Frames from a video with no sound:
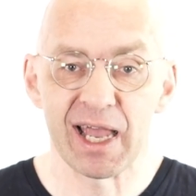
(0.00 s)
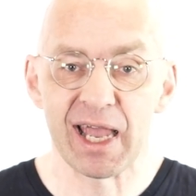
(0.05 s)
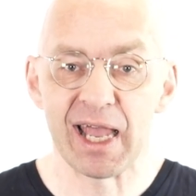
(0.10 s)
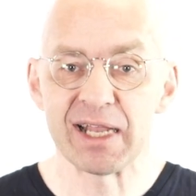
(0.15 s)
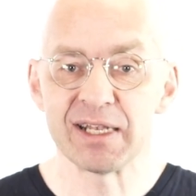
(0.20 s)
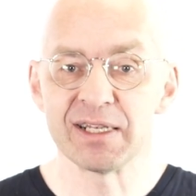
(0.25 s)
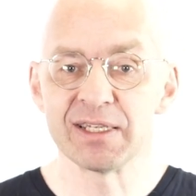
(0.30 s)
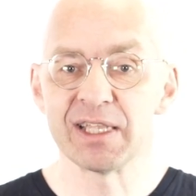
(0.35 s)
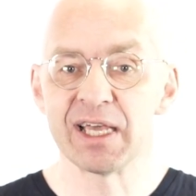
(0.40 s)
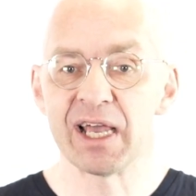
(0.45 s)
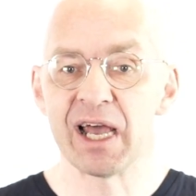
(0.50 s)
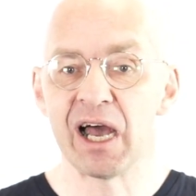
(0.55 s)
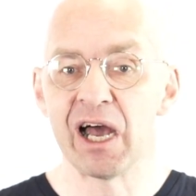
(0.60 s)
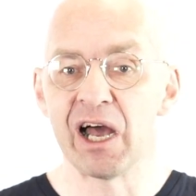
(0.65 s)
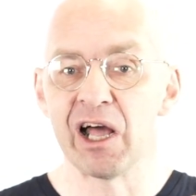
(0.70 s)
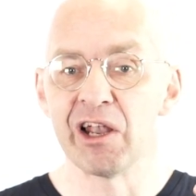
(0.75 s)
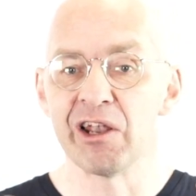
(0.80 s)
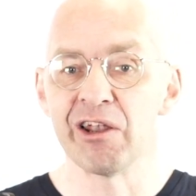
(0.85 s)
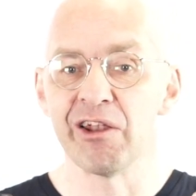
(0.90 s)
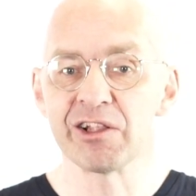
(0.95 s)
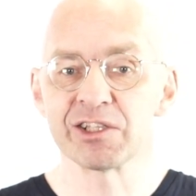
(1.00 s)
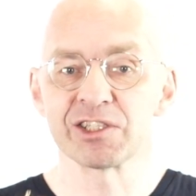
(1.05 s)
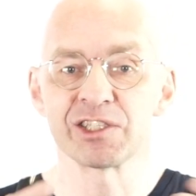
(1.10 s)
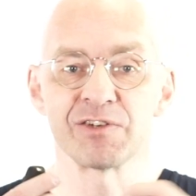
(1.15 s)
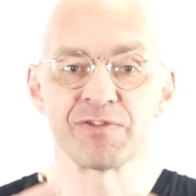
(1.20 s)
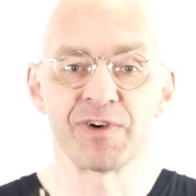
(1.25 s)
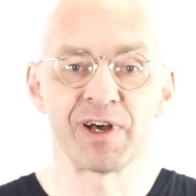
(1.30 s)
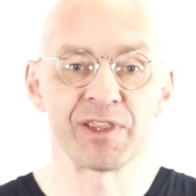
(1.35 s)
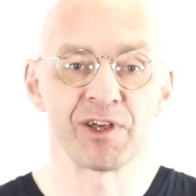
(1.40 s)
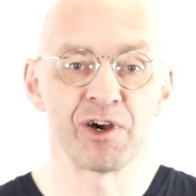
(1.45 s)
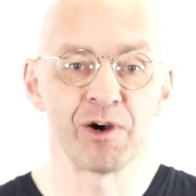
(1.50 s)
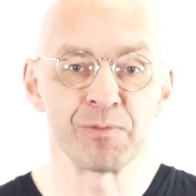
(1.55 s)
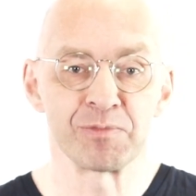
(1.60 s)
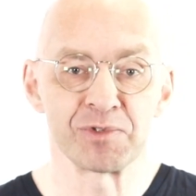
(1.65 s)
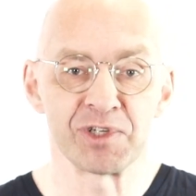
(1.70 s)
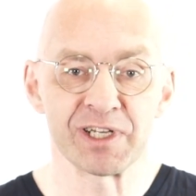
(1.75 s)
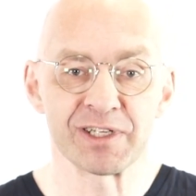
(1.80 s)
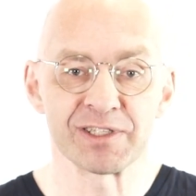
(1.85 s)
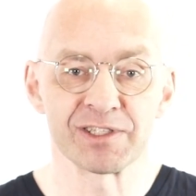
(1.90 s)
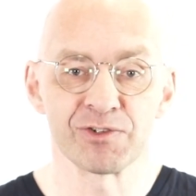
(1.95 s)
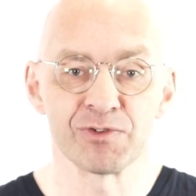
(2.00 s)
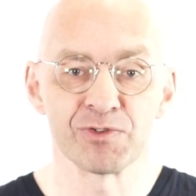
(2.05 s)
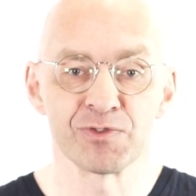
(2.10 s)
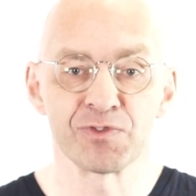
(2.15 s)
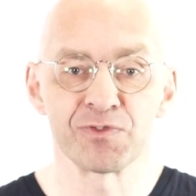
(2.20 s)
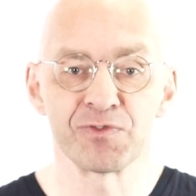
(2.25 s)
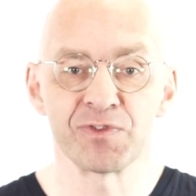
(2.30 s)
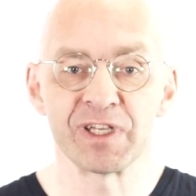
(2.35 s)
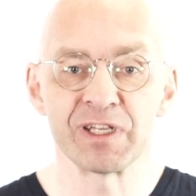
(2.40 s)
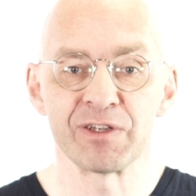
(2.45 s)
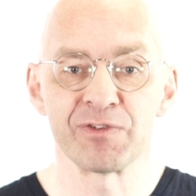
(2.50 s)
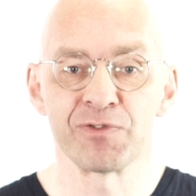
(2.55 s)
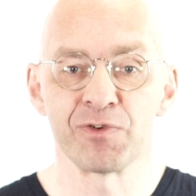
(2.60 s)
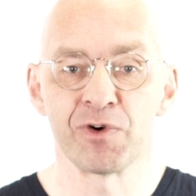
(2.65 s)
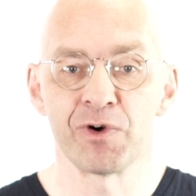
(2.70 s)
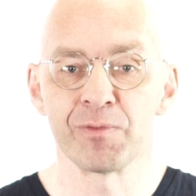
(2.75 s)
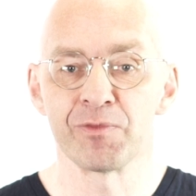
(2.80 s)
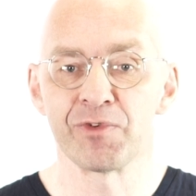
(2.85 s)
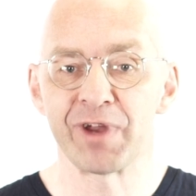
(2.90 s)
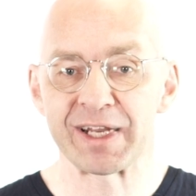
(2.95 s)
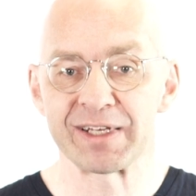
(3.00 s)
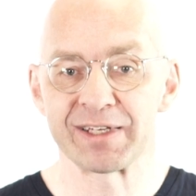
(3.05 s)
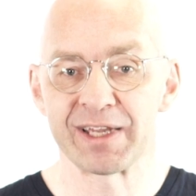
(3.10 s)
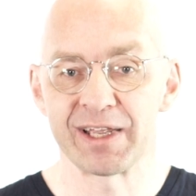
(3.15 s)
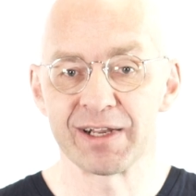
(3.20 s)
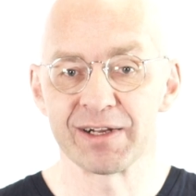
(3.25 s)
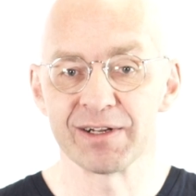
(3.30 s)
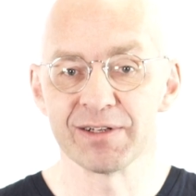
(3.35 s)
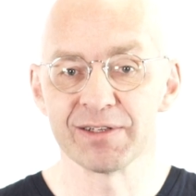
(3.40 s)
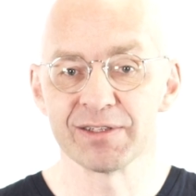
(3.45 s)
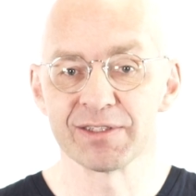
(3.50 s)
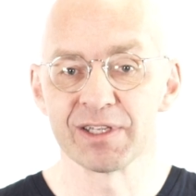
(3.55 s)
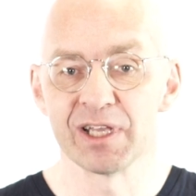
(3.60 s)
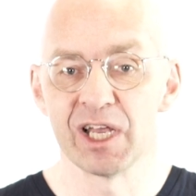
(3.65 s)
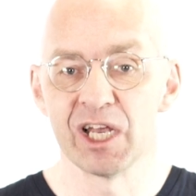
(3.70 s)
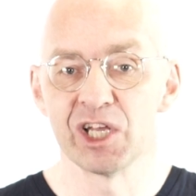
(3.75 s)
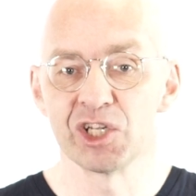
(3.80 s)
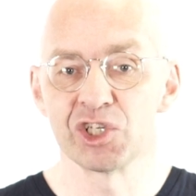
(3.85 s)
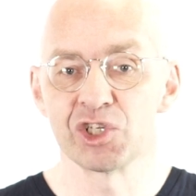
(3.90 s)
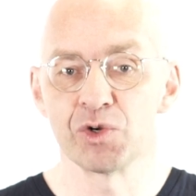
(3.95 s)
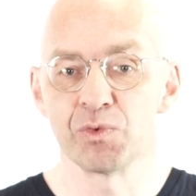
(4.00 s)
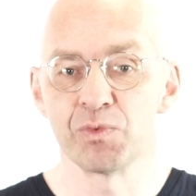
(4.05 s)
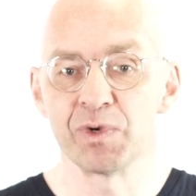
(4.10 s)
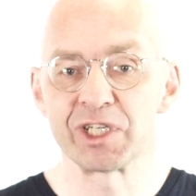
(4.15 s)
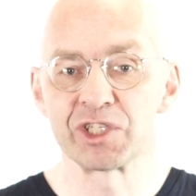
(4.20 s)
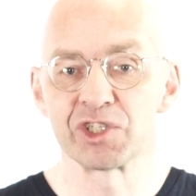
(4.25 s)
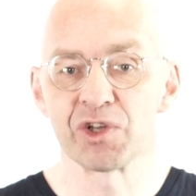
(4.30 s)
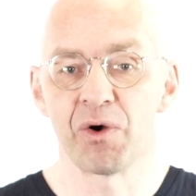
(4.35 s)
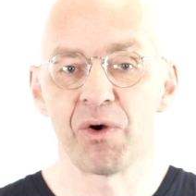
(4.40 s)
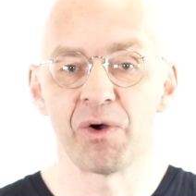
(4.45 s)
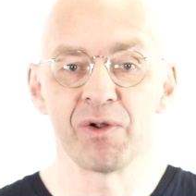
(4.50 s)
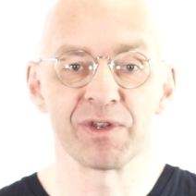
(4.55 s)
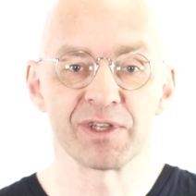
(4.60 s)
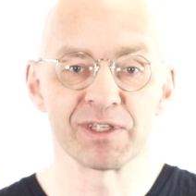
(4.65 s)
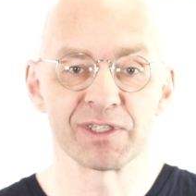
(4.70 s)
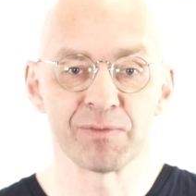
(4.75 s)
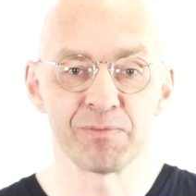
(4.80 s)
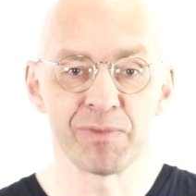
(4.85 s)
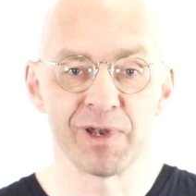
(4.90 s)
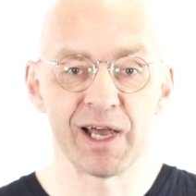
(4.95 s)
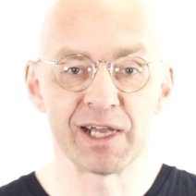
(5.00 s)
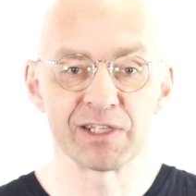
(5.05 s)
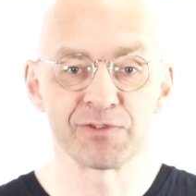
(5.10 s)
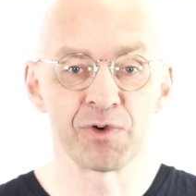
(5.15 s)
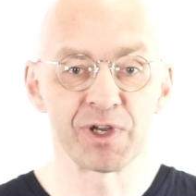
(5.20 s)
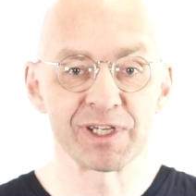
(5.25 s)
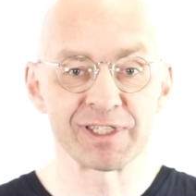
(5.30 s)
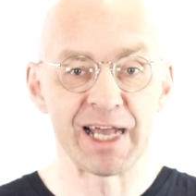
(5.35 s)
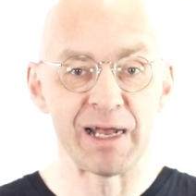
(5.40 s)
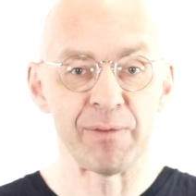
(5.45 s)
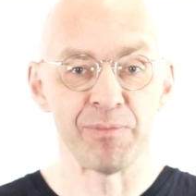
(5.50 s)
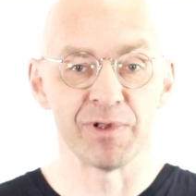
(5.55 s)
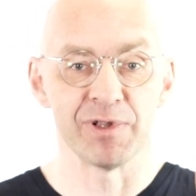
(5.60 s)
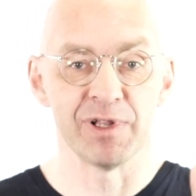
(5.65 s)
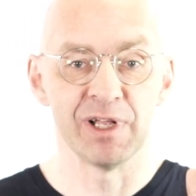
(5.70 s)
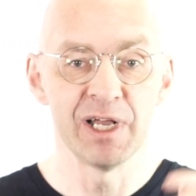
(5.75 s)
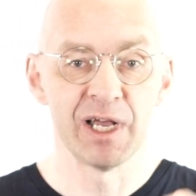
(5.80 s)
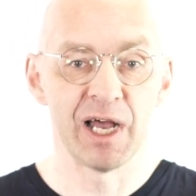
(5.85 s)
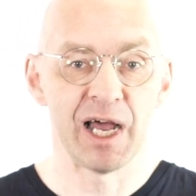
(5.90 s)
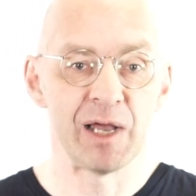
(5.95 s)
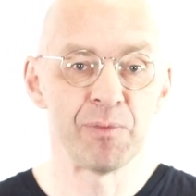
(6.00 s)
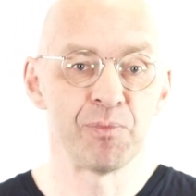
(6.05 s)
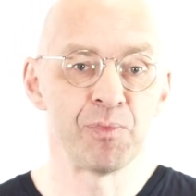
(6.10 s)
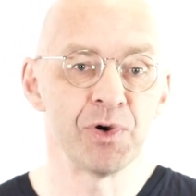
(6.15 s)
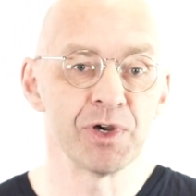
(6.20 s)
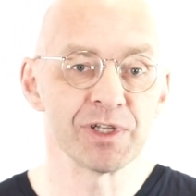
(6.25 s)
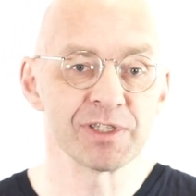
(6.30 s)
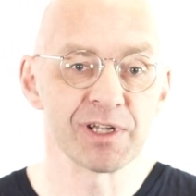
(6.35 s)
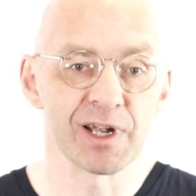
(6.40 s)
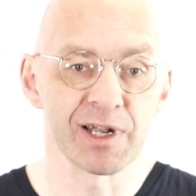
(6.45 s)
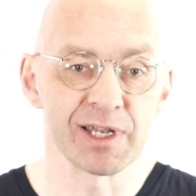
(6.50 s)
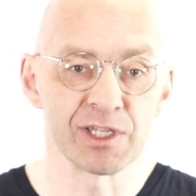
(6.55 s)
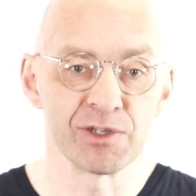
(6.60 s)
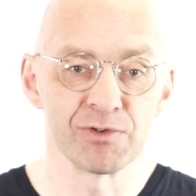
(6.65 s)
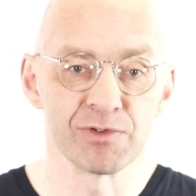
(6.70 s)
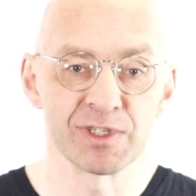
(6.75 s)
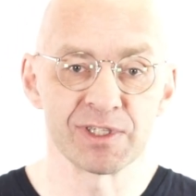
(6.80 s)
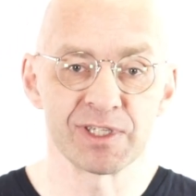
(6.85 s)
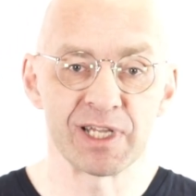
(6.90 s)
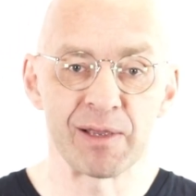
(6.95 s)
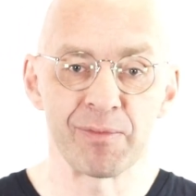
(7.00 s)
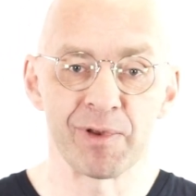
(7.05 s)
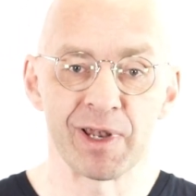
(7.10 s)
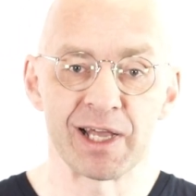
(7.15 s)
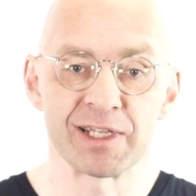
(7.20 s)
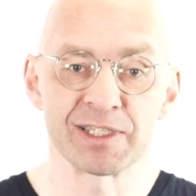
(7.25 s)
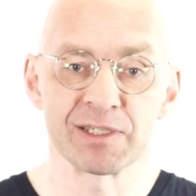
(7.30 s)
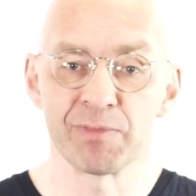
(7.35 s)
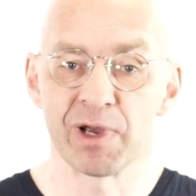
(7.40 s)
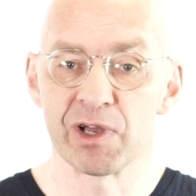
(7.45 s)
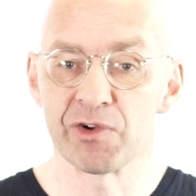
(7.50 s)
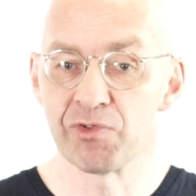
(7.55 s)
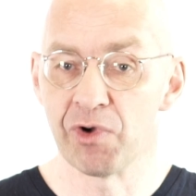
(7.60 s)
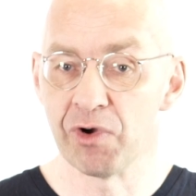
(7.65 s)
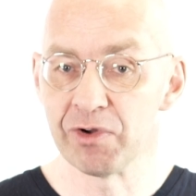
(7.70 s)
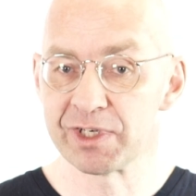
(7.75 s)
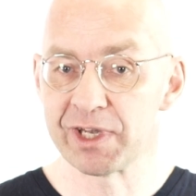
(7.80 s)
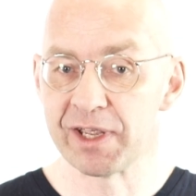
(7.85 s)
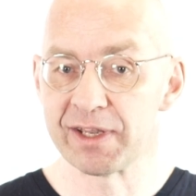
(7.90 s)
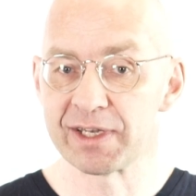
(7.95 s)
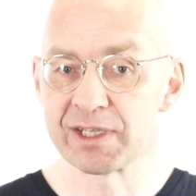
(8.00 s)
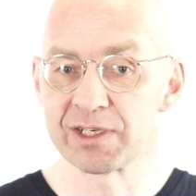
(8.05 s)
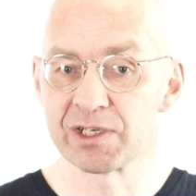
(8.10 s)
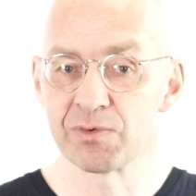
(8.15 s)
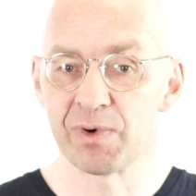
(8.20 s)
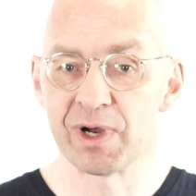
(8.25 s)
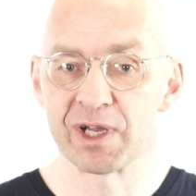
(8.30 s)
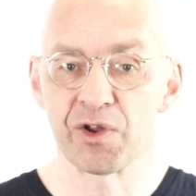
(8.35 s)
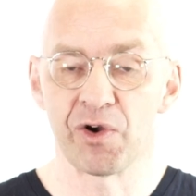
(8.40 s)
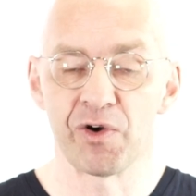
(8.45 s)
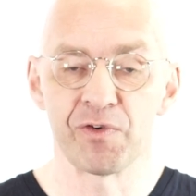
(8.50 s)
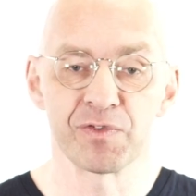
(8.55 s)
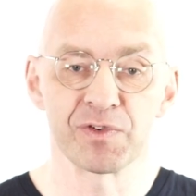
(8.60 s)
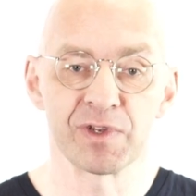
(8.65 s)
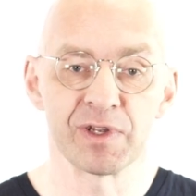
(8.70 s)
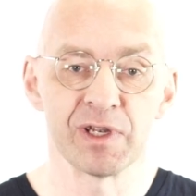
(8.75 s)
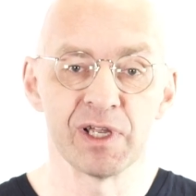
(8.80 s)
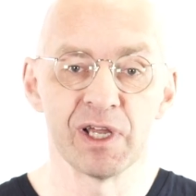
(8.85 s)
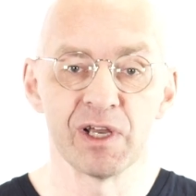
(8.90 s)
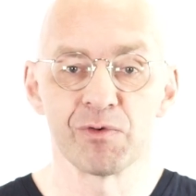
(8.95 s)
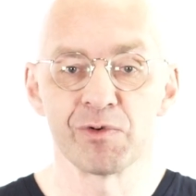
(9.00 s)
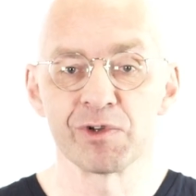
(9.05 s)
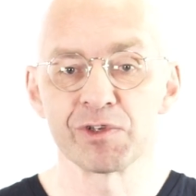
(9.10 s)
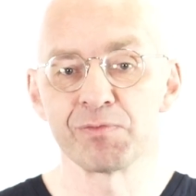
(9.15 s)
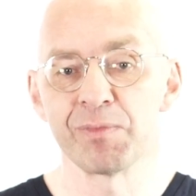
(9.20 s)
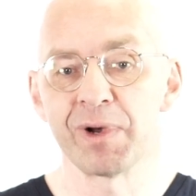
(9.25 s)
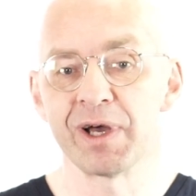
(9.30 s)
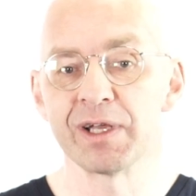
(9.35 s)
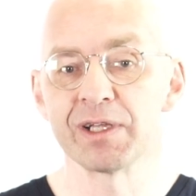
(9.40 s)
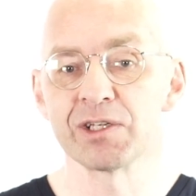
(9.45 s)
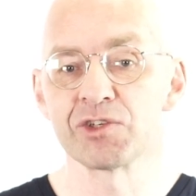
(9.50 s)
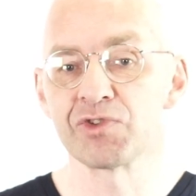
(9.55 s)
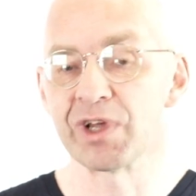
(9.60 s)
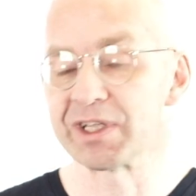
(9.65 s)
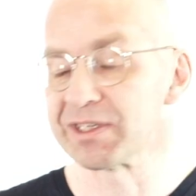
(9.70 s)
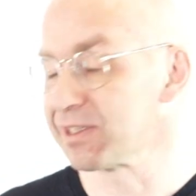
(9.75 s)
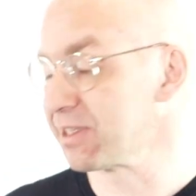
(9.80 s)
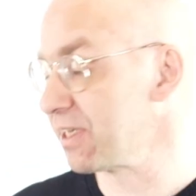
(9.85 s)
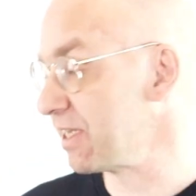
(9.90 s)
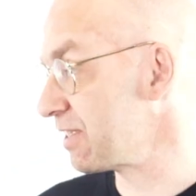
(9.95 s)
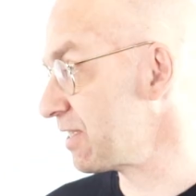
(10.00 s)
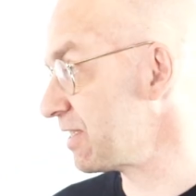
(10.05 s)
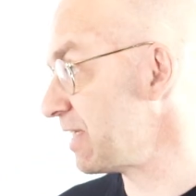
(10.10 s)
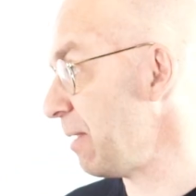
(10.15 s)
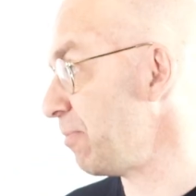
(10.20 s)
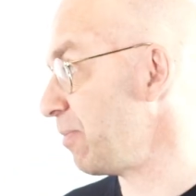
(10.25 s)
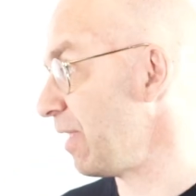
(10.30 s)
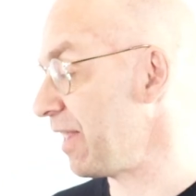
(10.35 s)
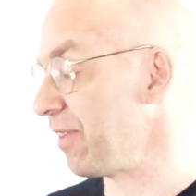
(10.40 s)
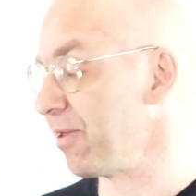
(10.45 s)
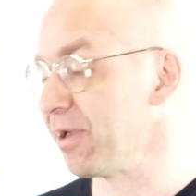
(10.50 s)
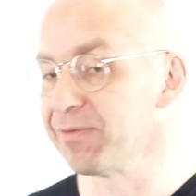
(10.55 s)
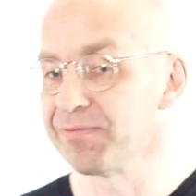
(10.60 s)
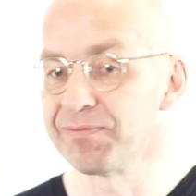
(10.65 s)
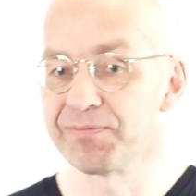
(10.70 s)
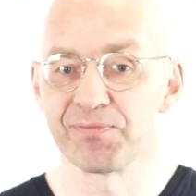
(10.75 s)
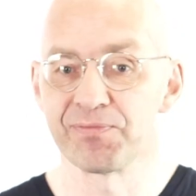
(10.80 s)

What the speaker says: And there are lots of other objects whose feet form rectangles, to which all this applies. For example, I personally use stabilizing by rotating quite often with my trusty step ladder.